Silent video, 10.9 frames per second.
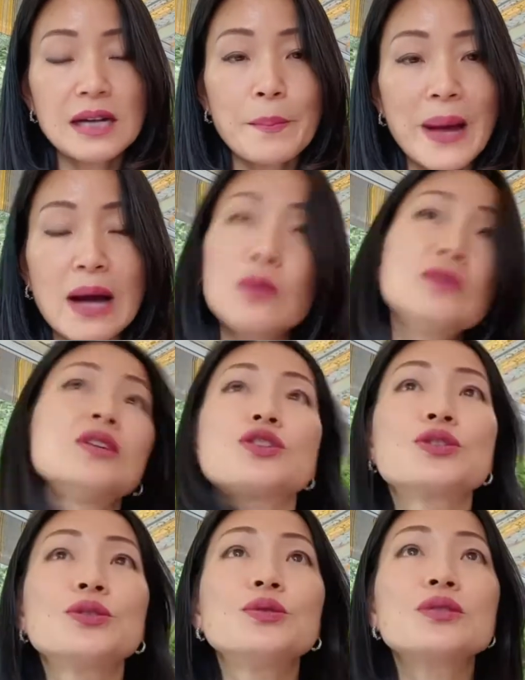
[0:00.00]
about the
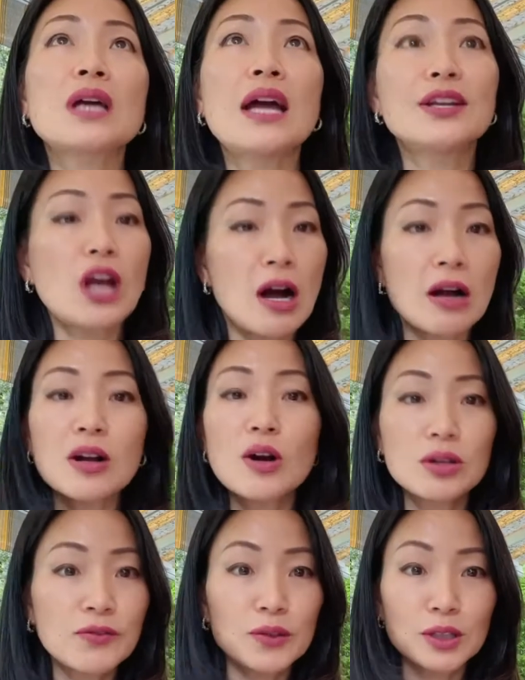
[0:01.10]
shoes and not
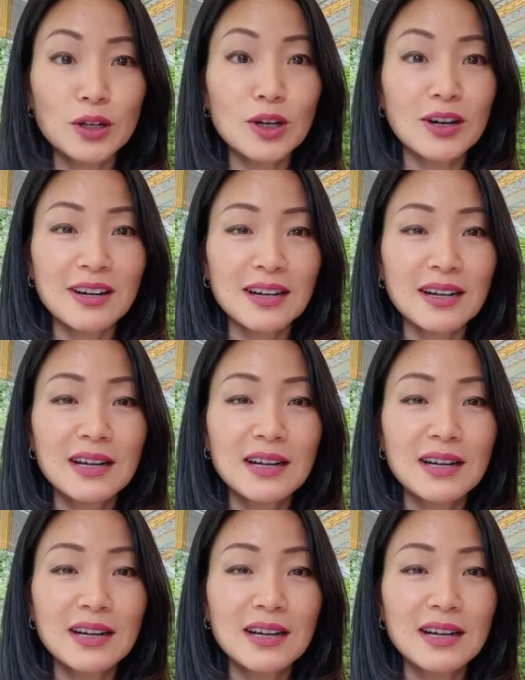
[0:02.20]
going for the look.